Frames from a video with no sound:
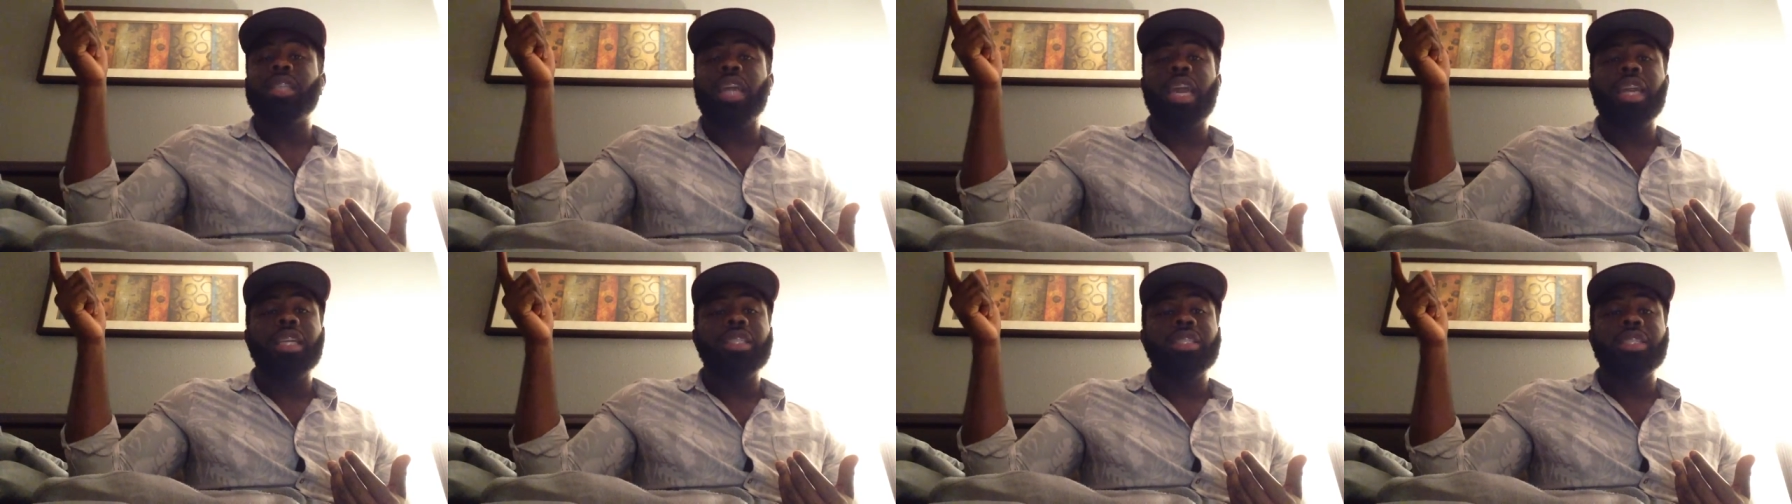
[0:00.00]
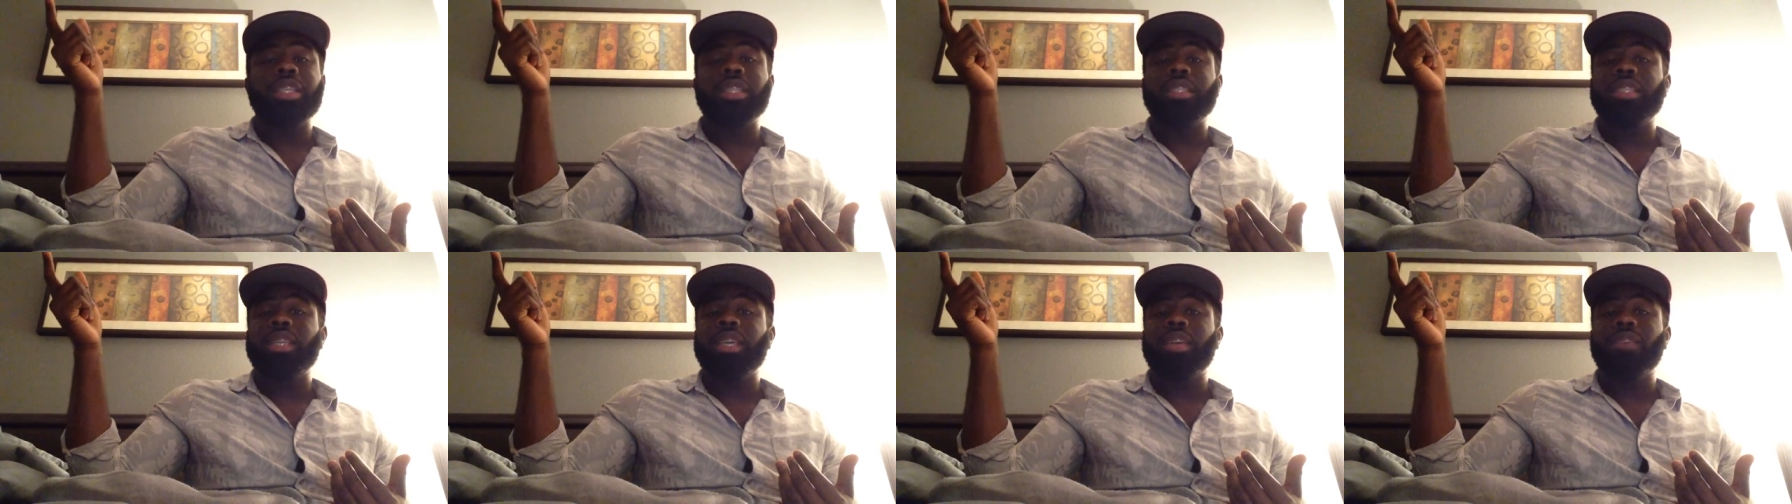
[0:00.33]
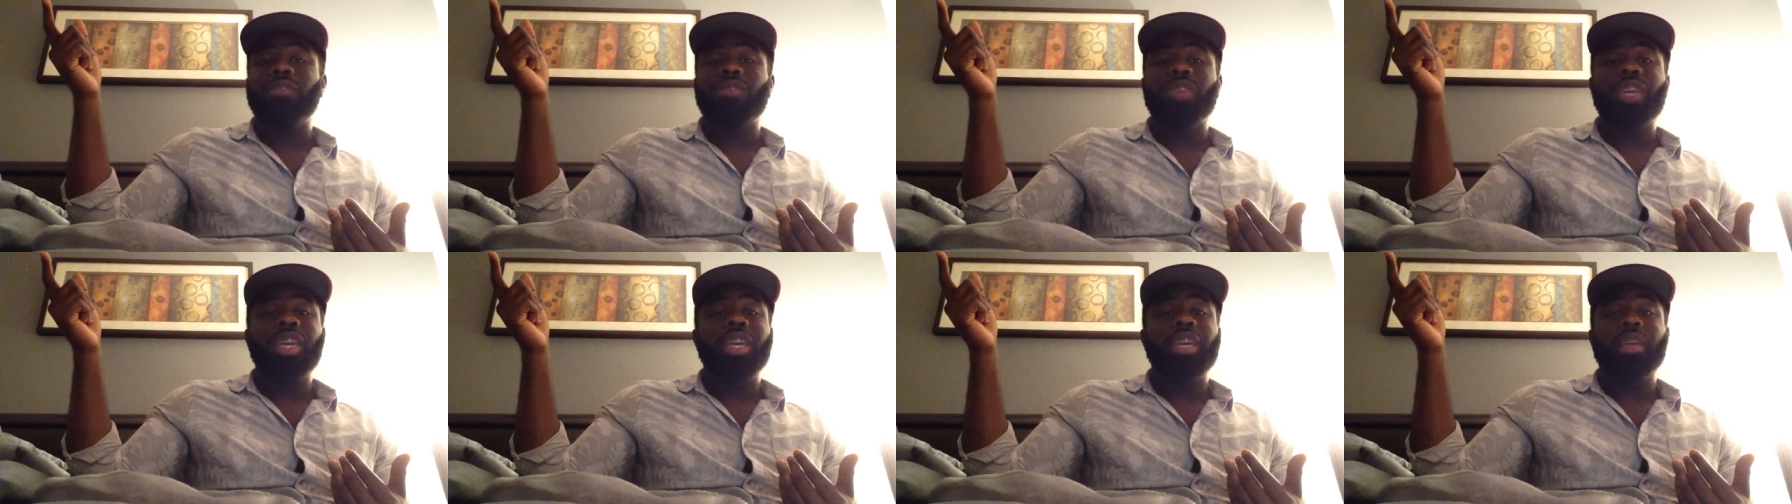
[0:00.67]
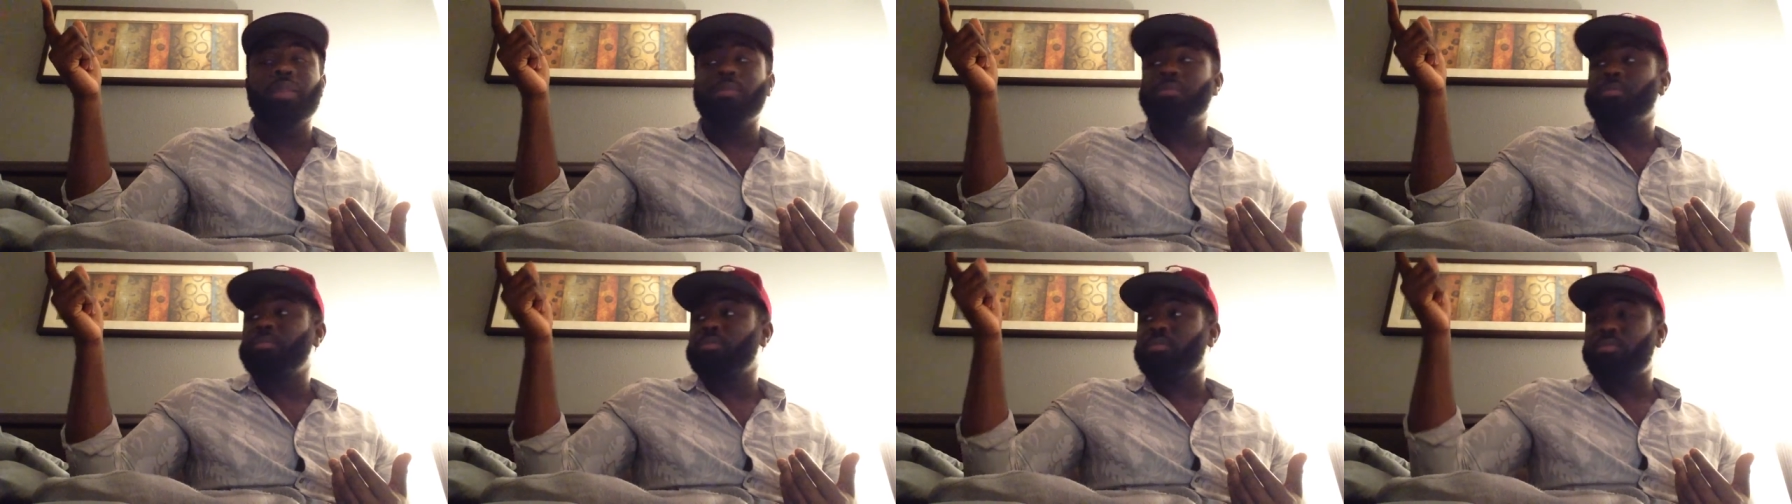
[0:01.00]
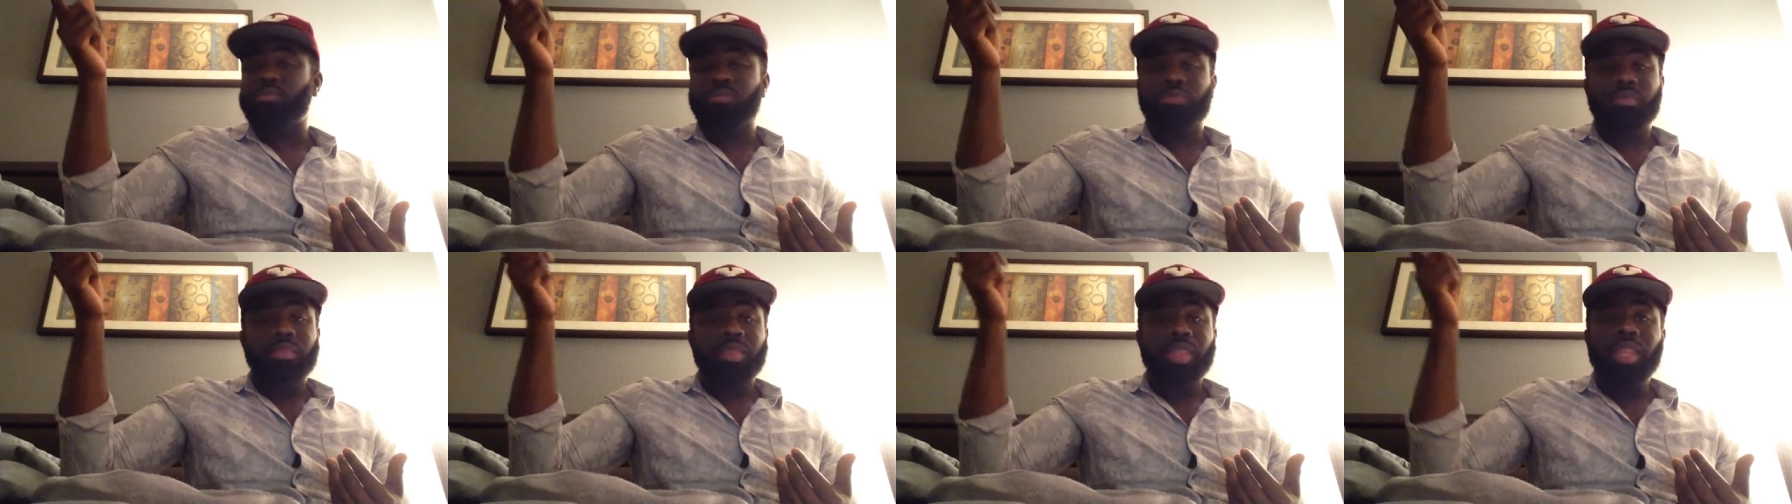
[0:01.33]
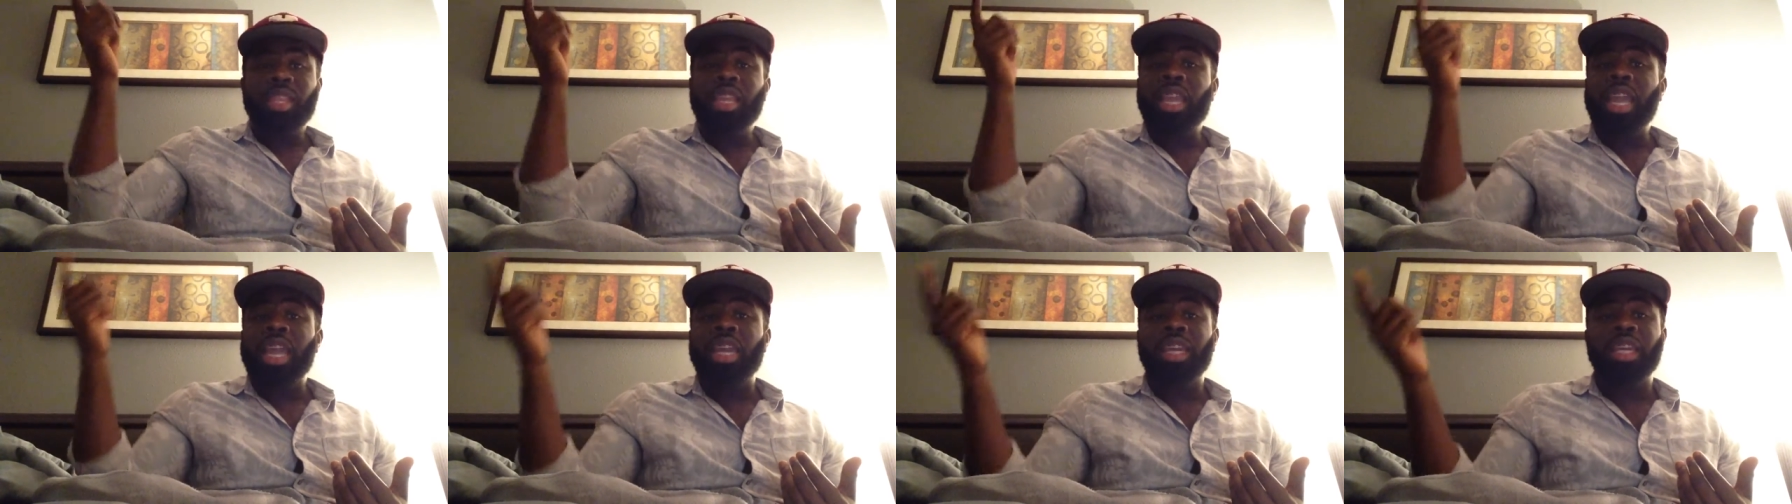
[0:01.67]
HGTV
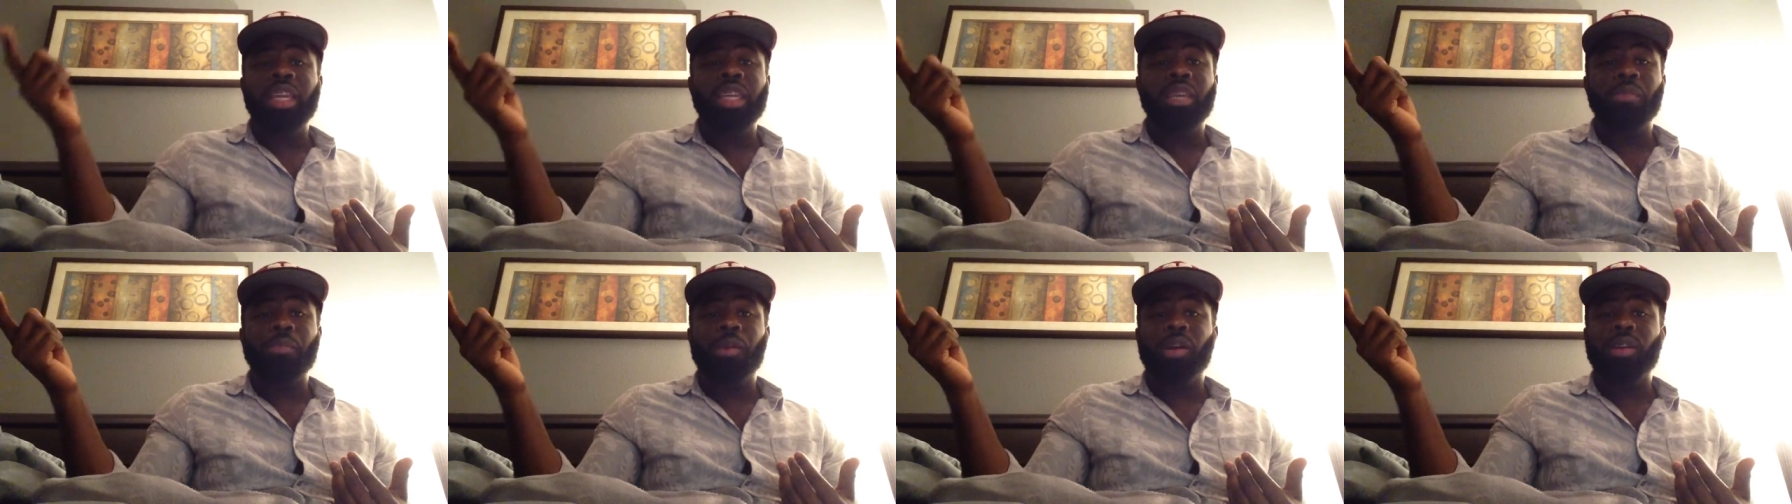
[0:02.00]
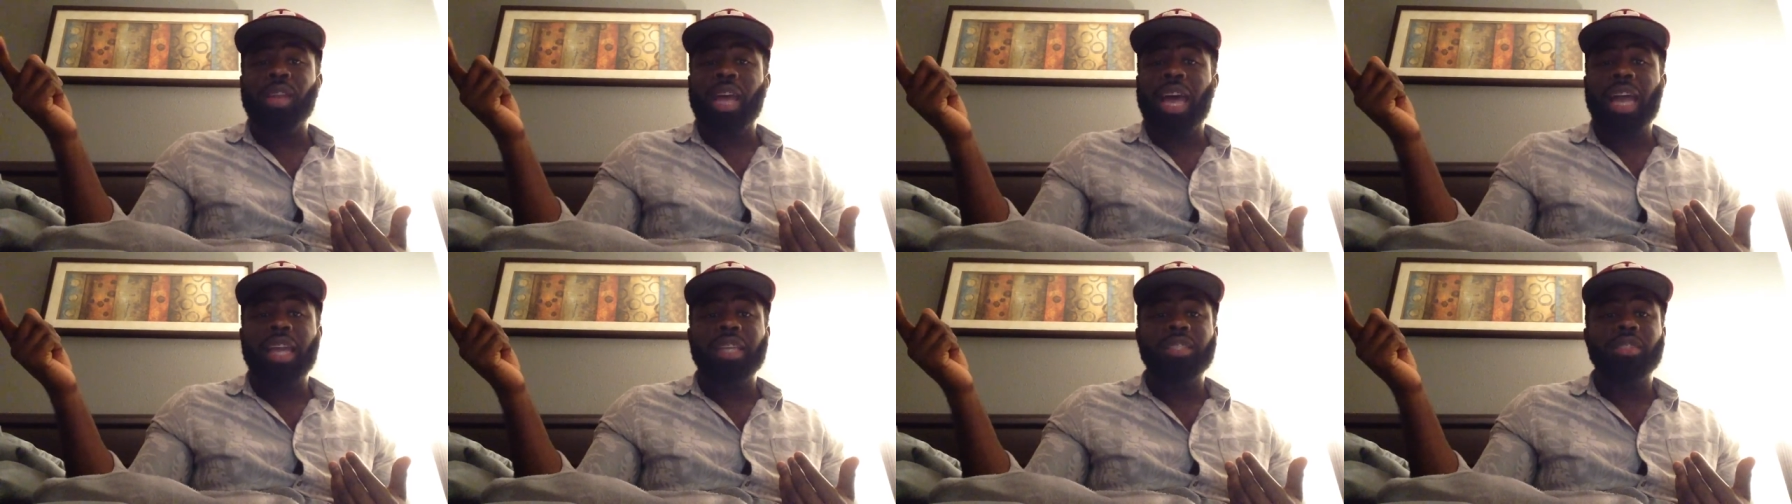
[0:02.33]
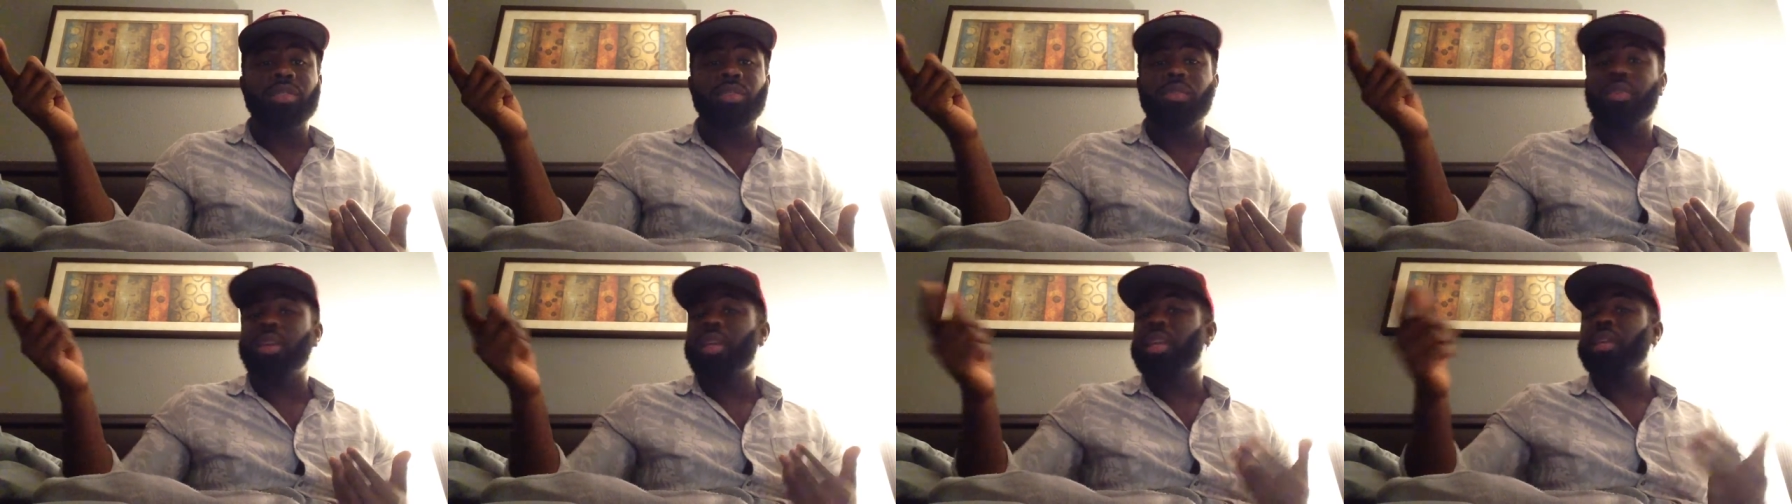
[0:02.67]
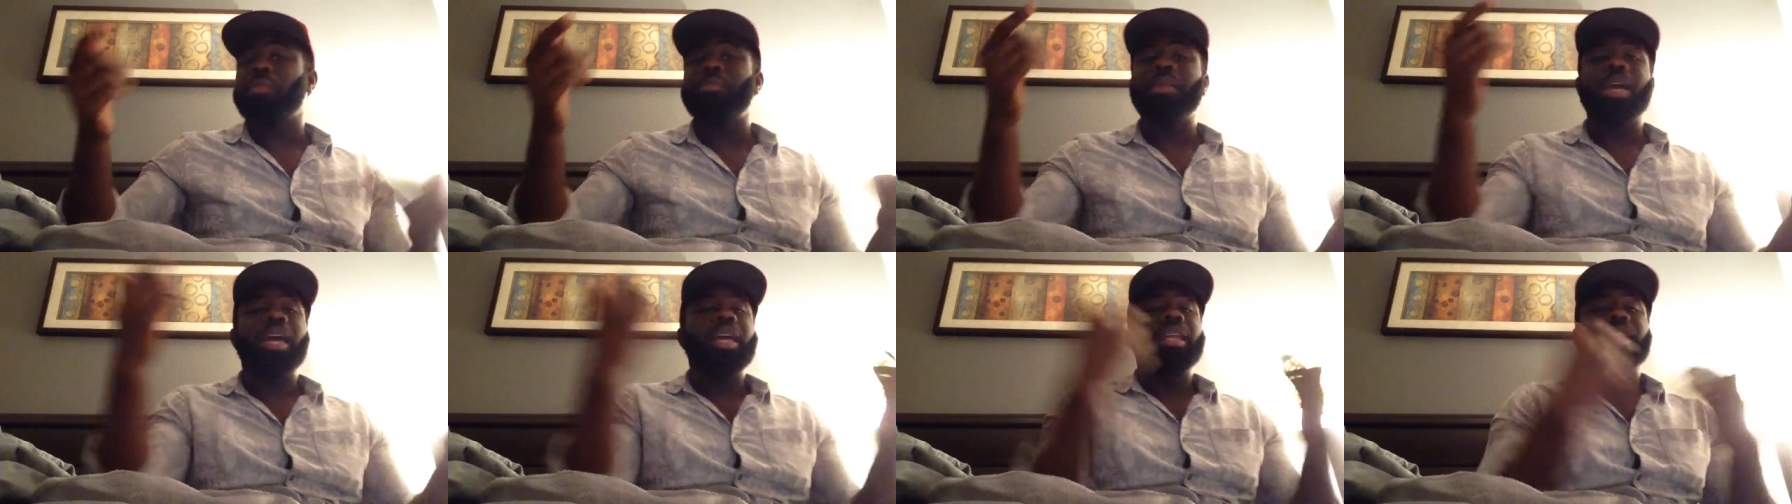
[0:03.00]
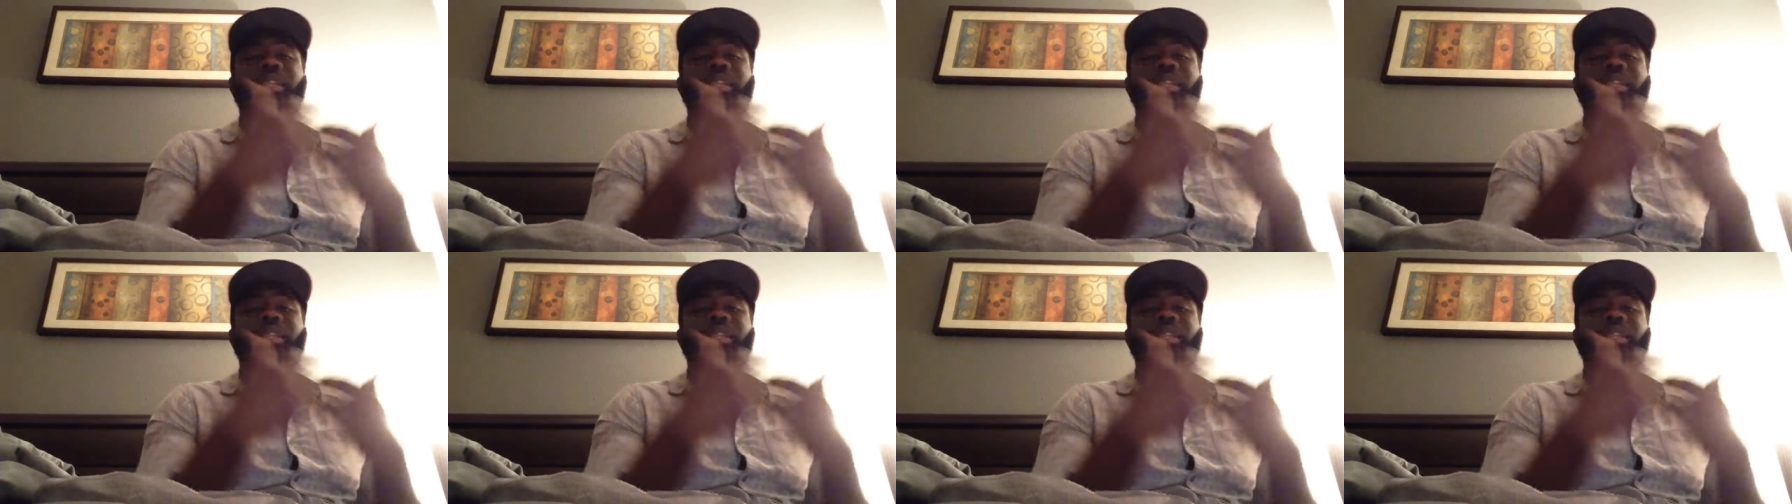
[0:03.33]
and eating a bowl of ice cream.